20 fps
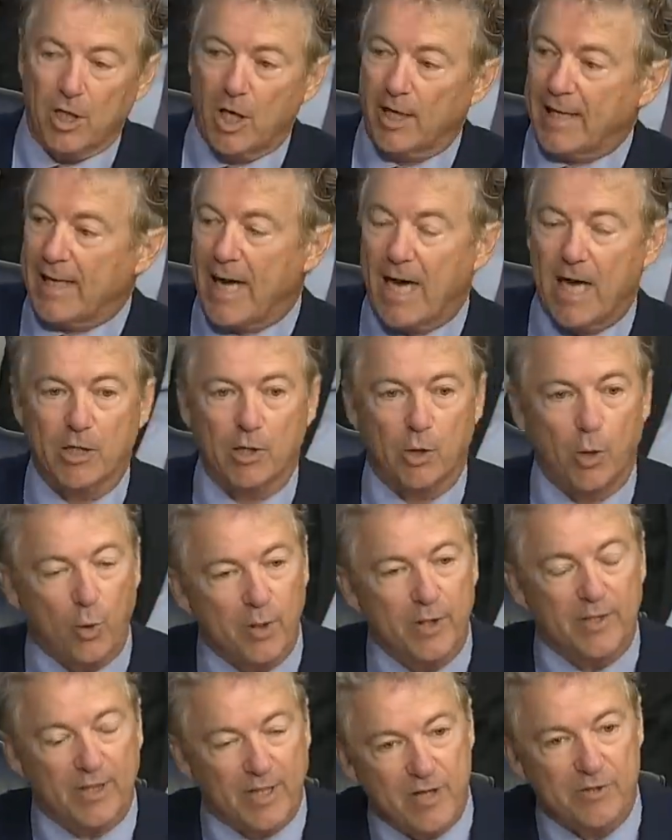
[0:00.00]
a
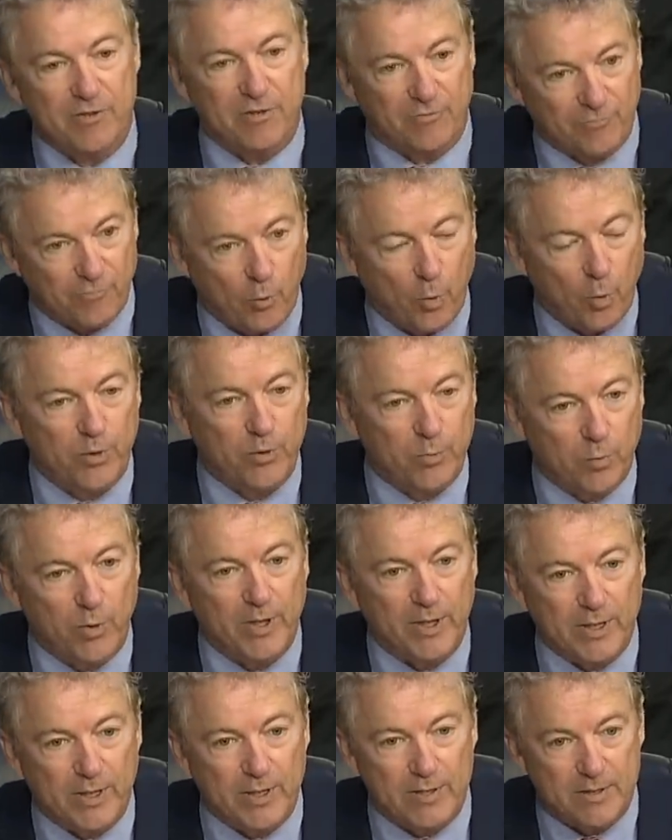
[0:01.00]
category that has a fourth
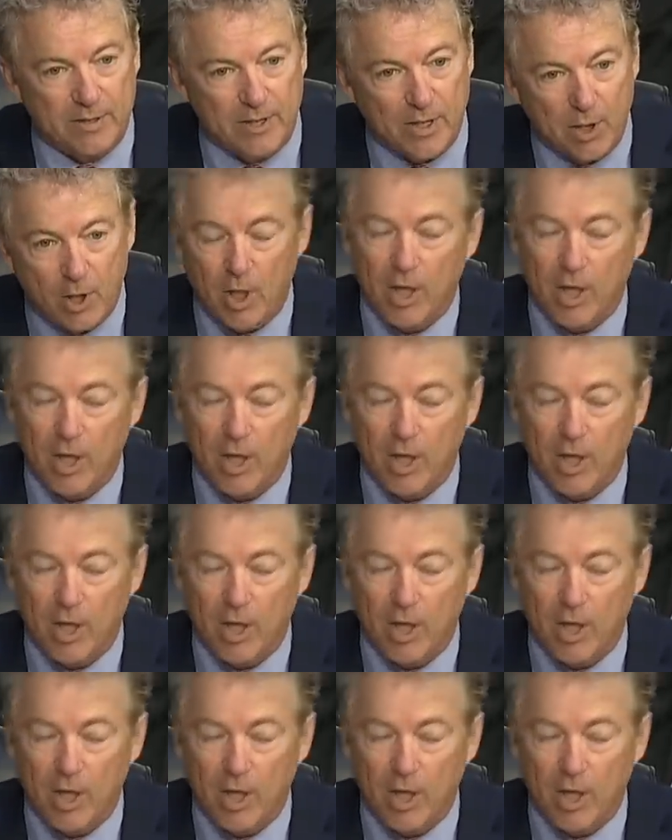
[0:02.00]
one in it.